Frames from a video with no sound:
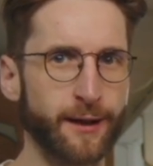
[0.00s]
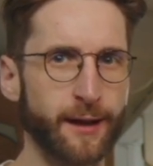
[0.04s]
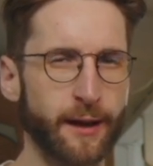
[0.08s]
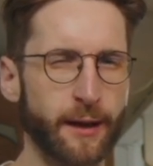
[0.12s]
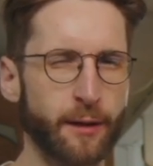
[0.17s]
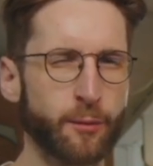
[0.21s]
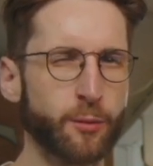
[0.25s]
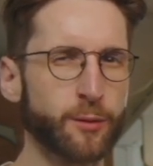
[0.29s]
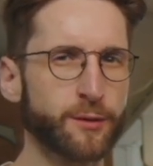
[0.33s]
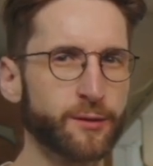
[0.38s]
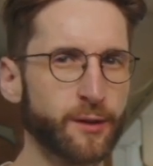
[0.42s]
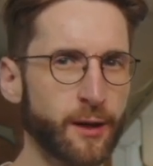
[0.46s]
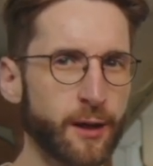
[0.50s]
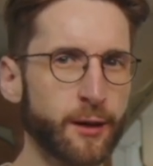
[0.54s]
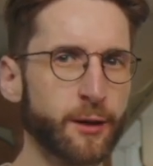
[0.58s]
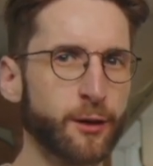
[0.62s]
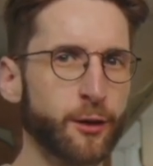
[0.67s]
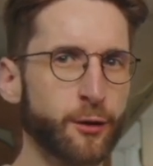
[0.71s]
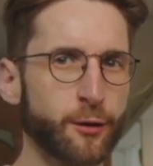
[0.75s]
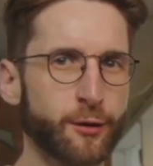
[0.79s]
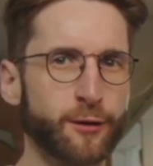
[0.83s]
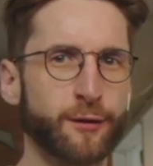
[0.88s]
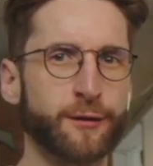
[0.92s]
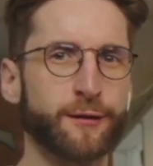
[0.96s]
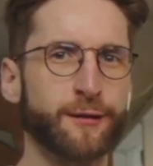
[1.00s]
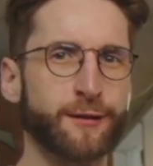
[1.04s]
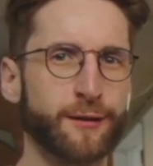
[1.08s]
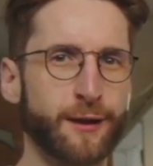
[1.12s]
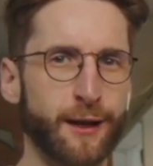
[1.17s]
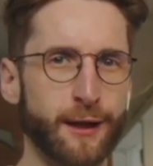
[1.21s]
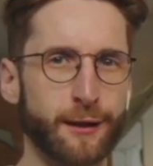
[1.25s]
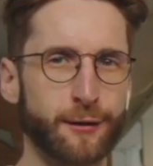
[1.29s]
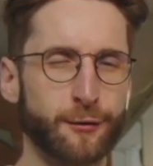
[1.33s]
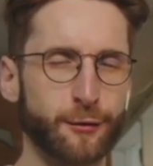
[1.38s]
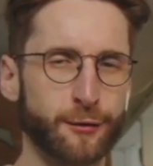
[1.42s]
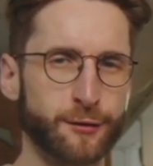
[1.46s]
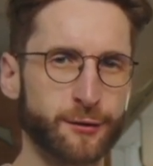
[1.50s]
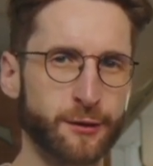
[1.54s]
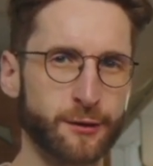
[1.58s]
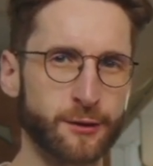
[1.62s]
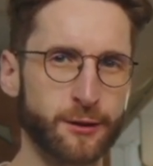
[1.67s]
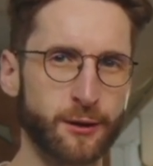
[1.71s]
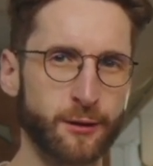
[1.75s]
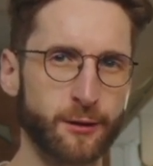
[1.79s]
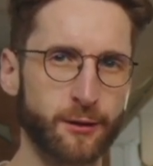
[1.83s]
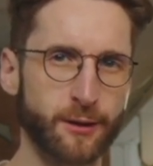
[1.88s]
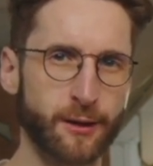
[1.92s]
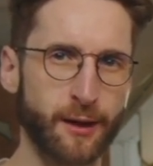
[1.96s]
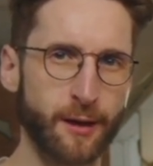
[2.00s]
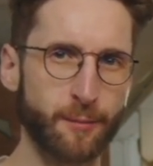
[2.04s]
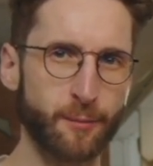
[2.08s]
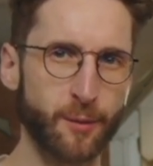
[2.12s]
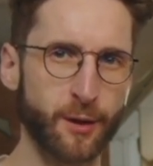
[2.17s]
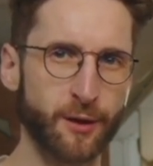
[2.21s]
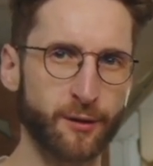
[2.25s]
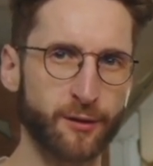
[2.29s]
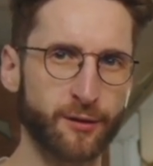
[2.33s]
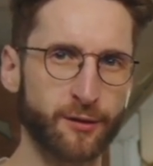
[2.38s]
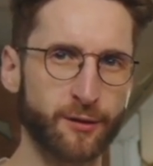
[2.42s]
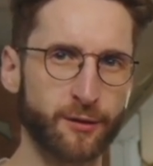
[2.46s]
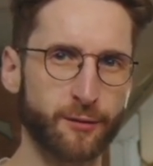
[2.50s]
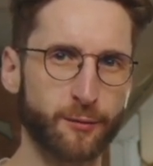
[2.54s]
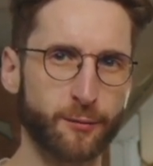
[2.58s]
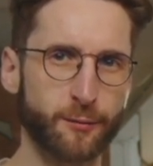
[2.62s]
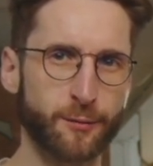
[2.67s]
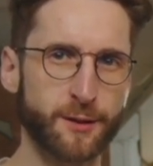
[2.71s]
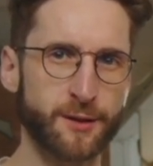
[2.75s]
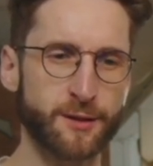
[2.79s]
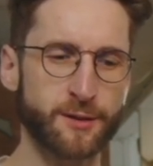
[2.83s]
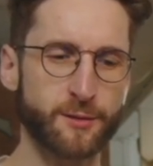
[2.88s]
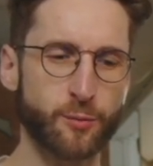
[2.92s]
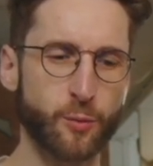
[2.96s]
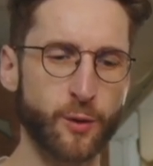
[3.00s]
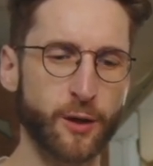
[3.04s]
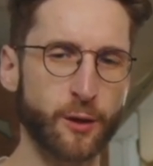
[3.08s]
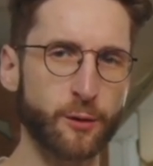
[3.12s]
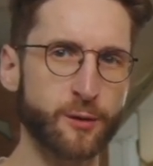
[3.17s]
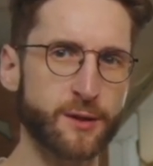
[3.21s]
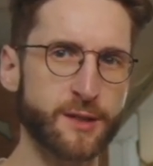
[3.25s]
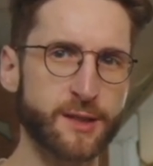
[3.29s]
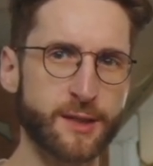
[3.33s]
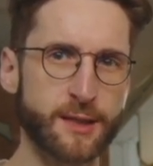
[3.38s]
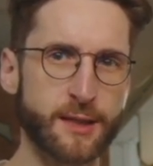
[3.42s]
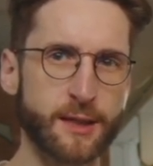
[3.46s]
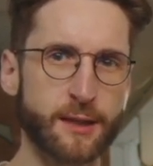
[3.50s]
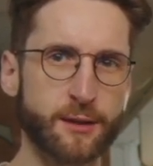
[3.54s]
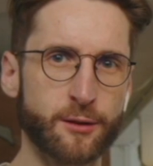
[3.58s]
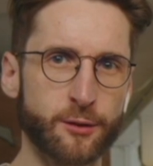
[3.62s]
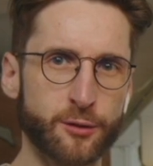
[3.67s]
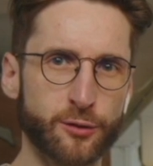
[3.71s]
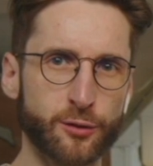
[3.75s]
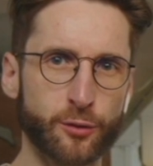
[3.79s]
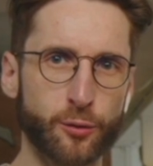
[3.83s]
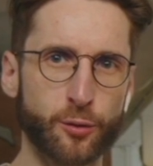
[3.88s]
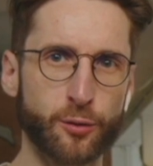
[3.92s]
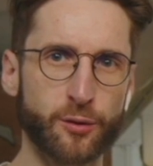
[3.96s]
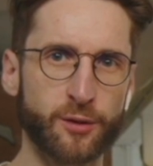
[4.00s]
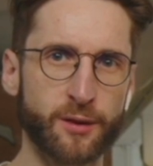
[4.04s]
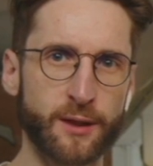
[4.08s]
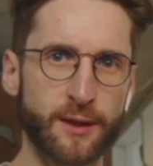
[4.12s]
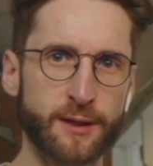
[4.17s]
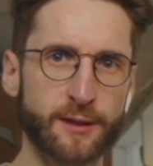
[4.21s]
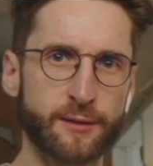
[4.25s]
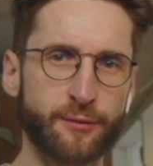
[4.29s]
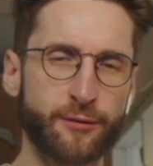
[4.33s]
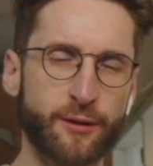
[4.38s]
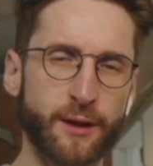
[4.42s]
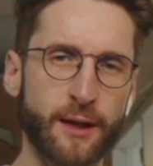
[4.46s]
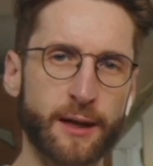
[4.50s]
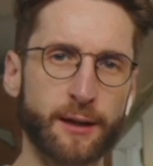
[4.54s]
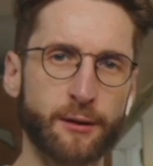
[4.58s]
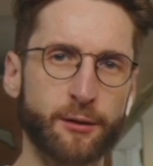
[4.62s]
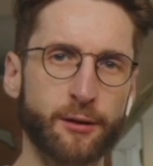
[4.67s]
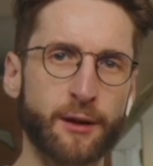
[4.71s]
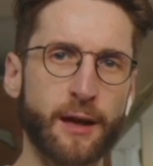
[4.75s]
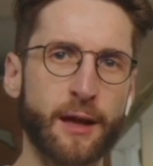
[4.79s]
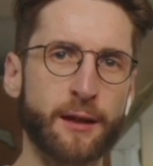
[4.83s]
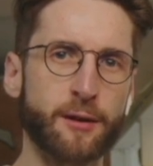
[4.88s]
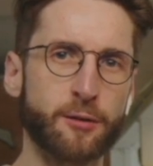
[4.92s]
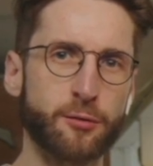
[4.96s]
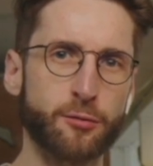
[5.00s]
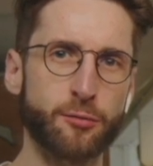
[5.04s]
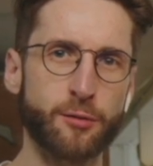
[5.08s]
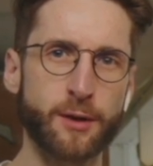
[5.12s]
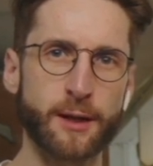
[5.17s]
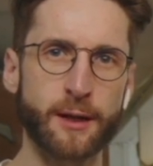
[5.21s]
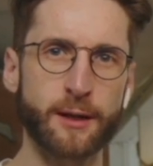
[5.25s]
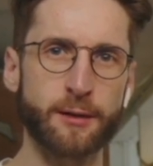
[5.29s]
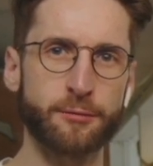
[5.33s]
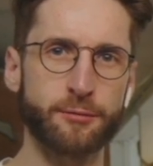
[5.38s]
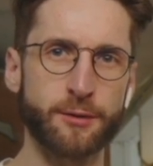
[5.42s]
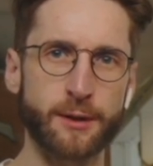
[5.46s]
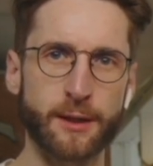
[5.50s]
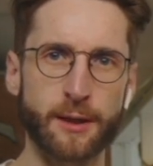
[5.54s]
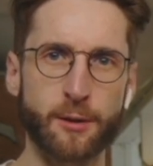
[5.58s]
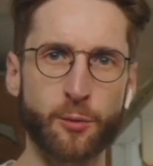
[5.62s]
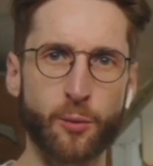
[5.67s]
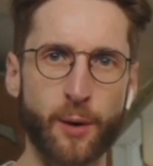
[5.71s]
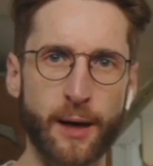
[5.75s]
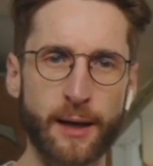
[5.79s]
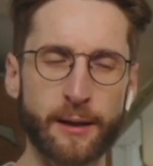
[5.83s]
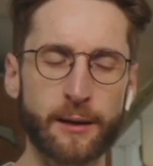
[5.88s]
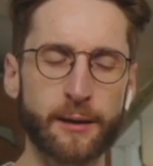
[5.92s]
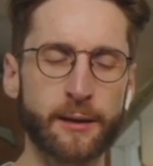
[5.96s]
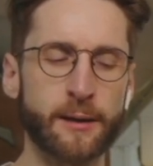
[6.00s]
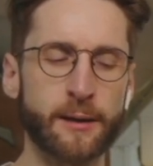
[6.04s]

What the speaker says: it was kind of good that it took such a long time, because we could see those two things fitting together really, really well.